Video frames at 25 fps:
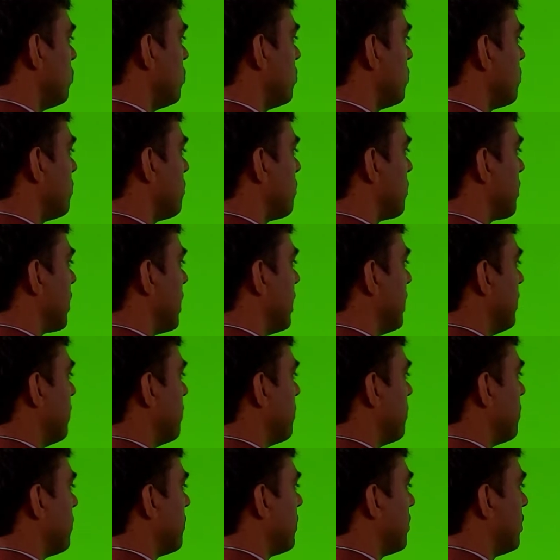prime,
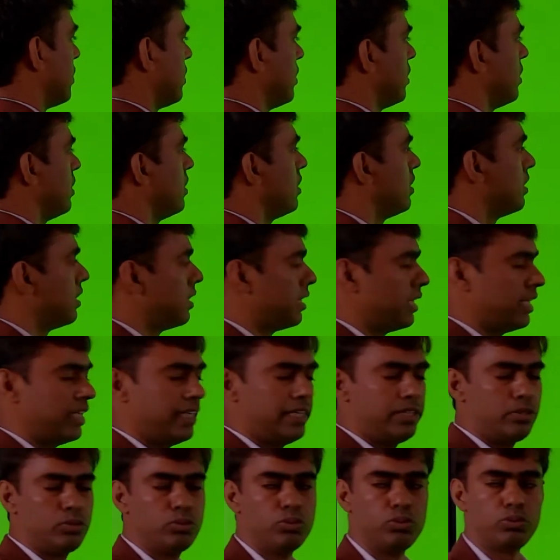
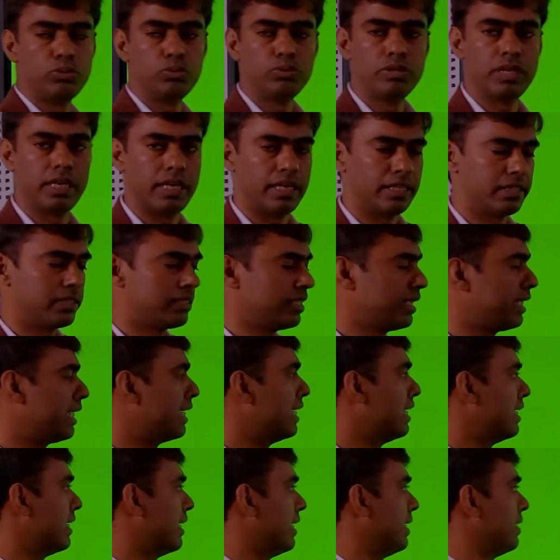A22 dash, single
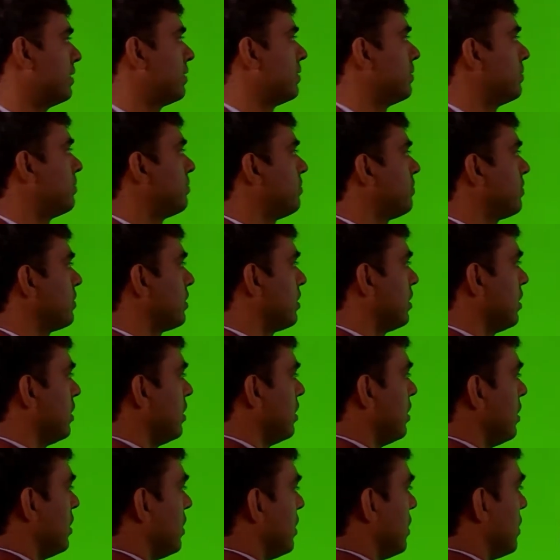dash.
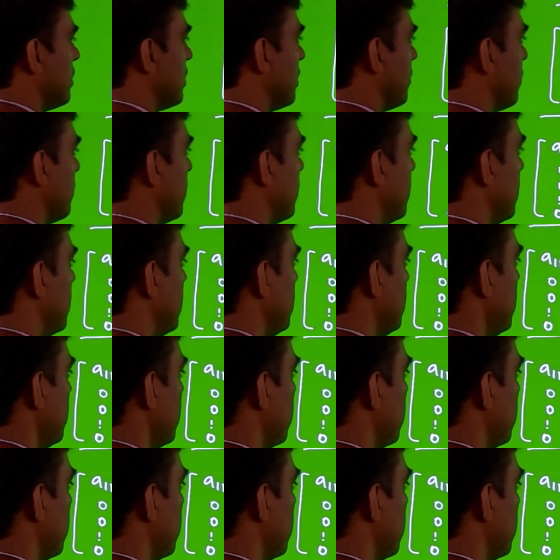Similarly,